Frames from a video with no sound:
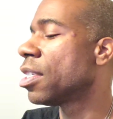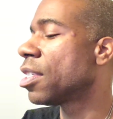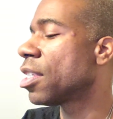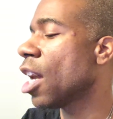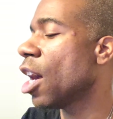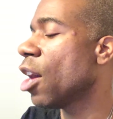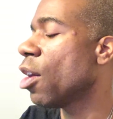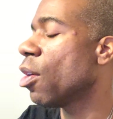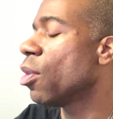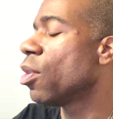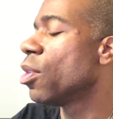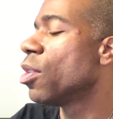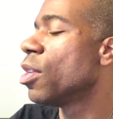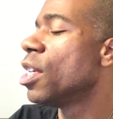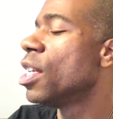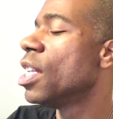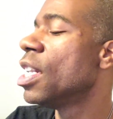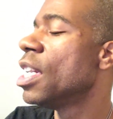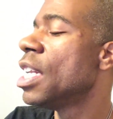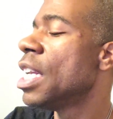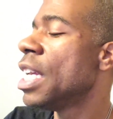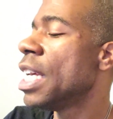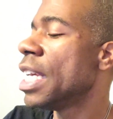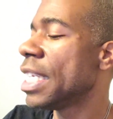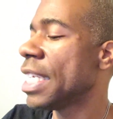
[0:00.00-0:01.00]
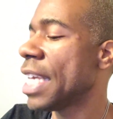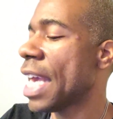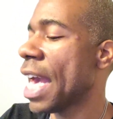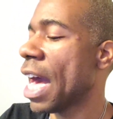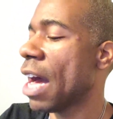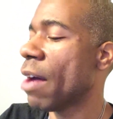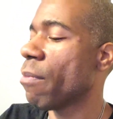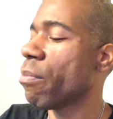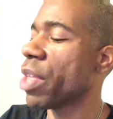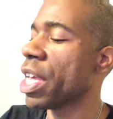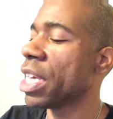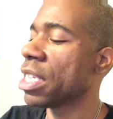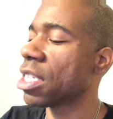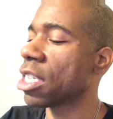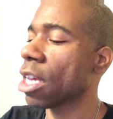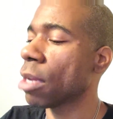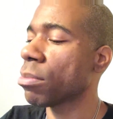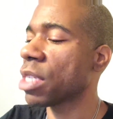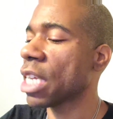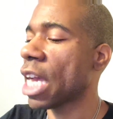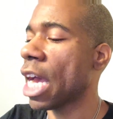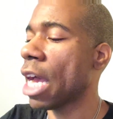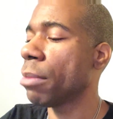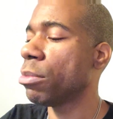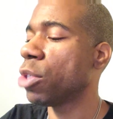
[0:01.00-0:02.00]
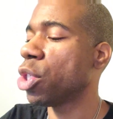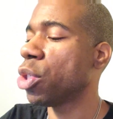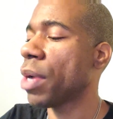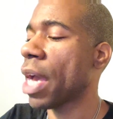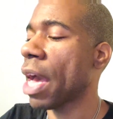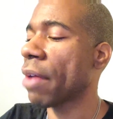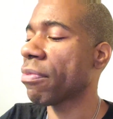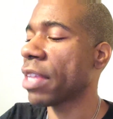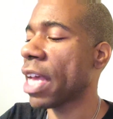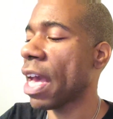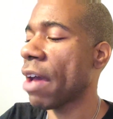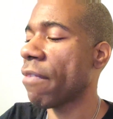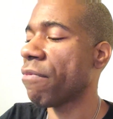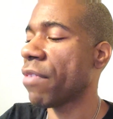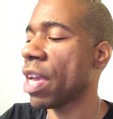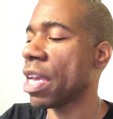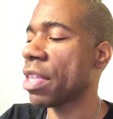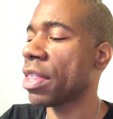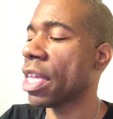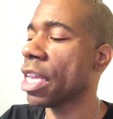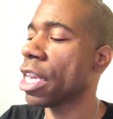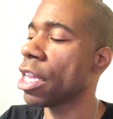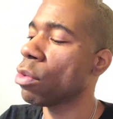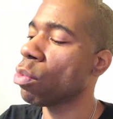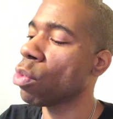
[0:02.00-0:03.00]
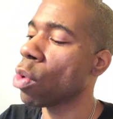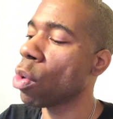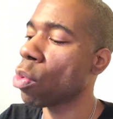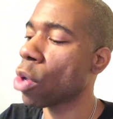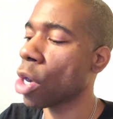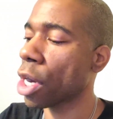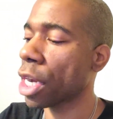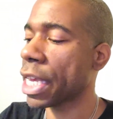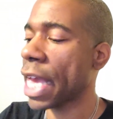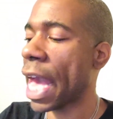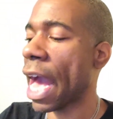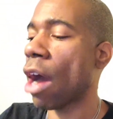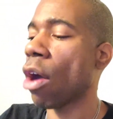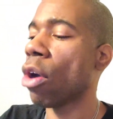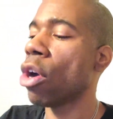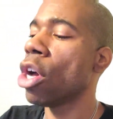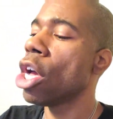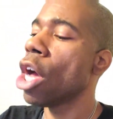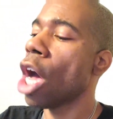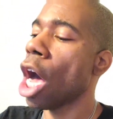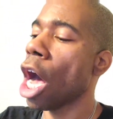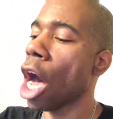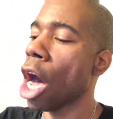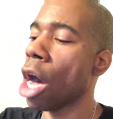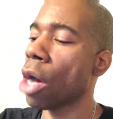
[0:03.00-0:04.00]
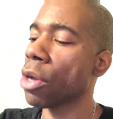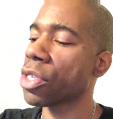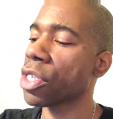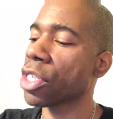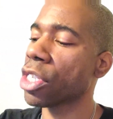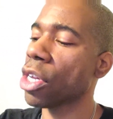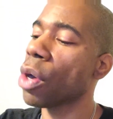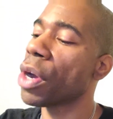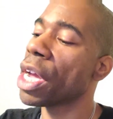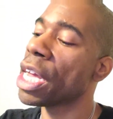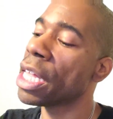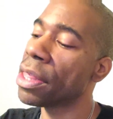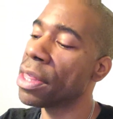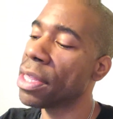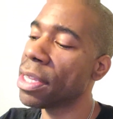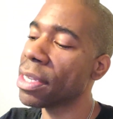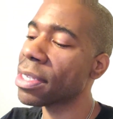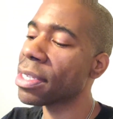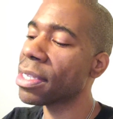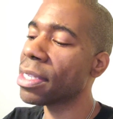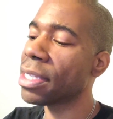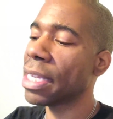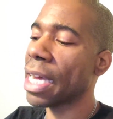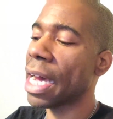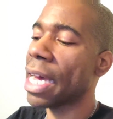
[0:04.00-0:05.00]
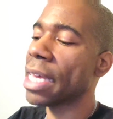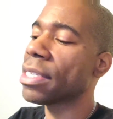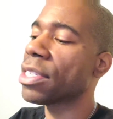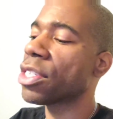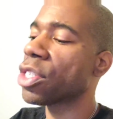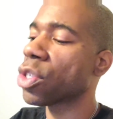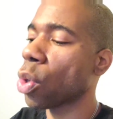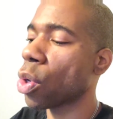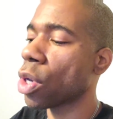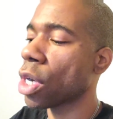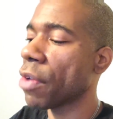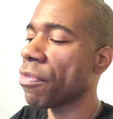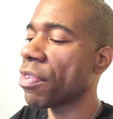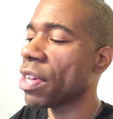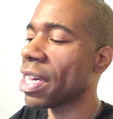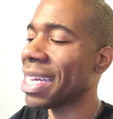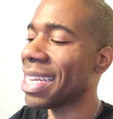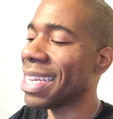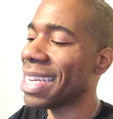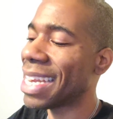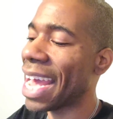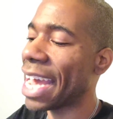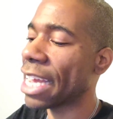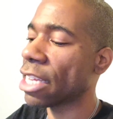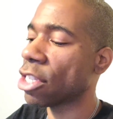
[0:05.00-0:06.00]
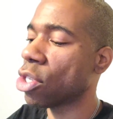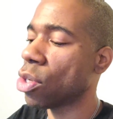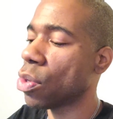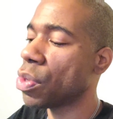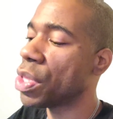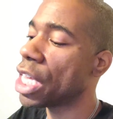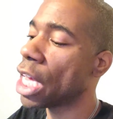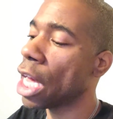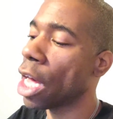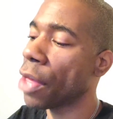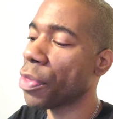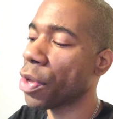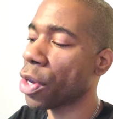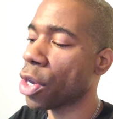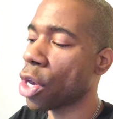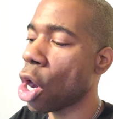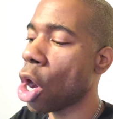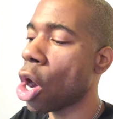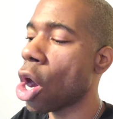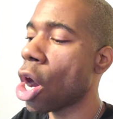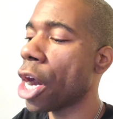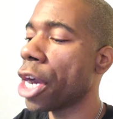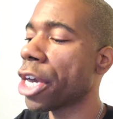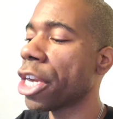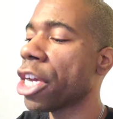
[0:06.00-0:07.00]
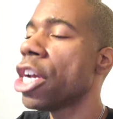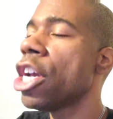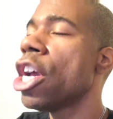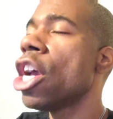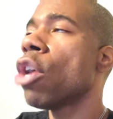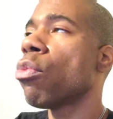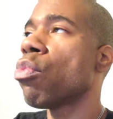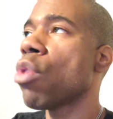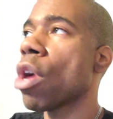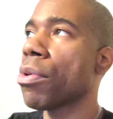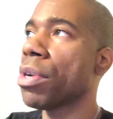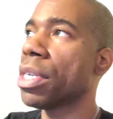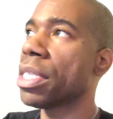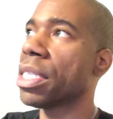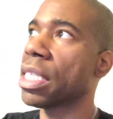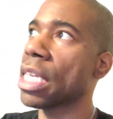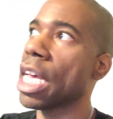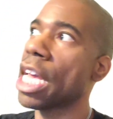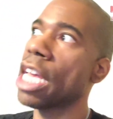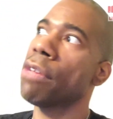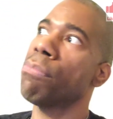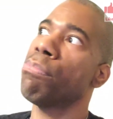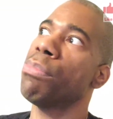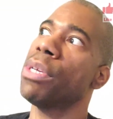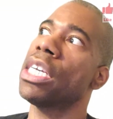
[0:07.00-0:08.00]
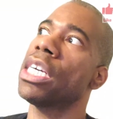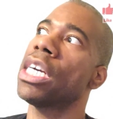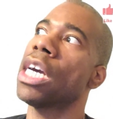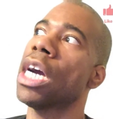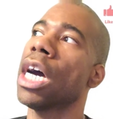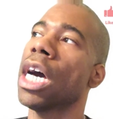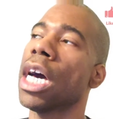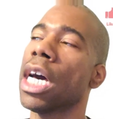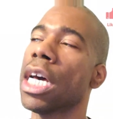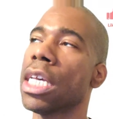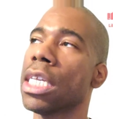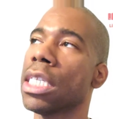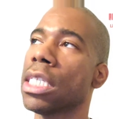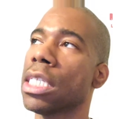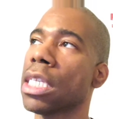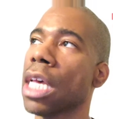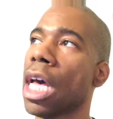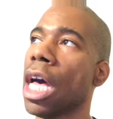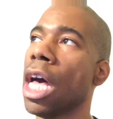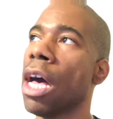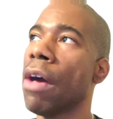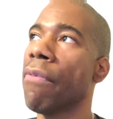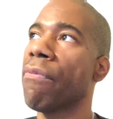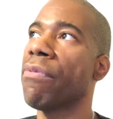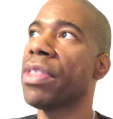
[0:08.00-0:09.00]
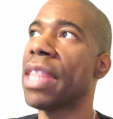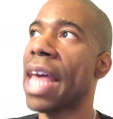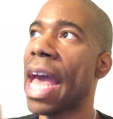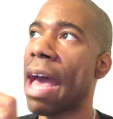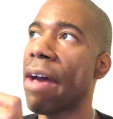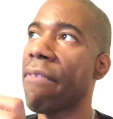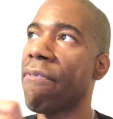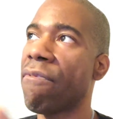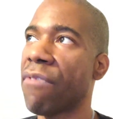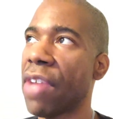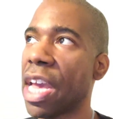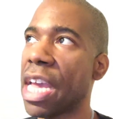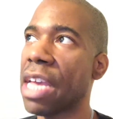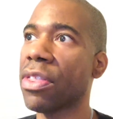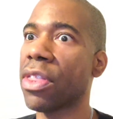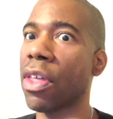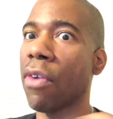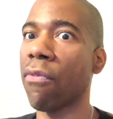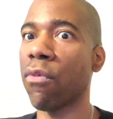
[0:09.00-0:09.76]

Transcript: so, yeah, and sometimes you have to have faith that it will work out. Also, and this does sort of connect to the other card where it's saying because of that faith